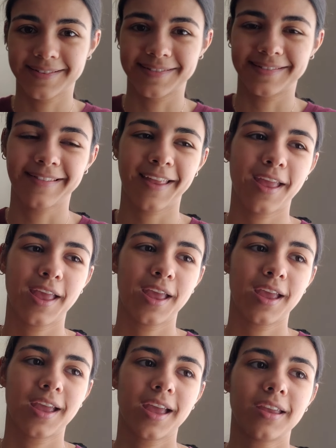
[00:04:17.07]

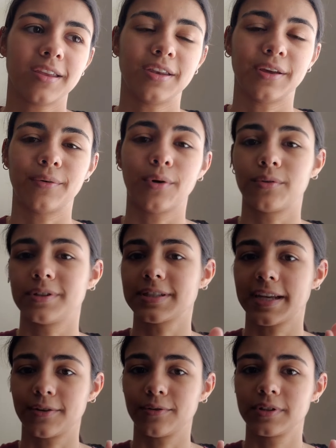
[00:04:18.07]
or
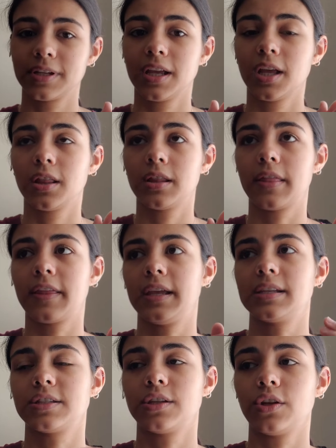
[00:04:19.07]
recycled. The thing
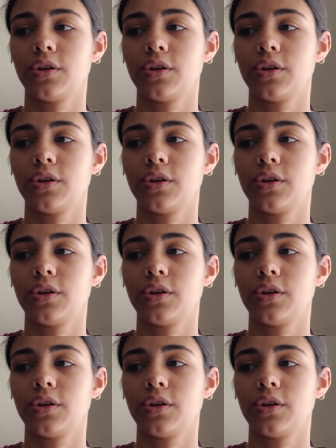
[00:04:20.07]
is,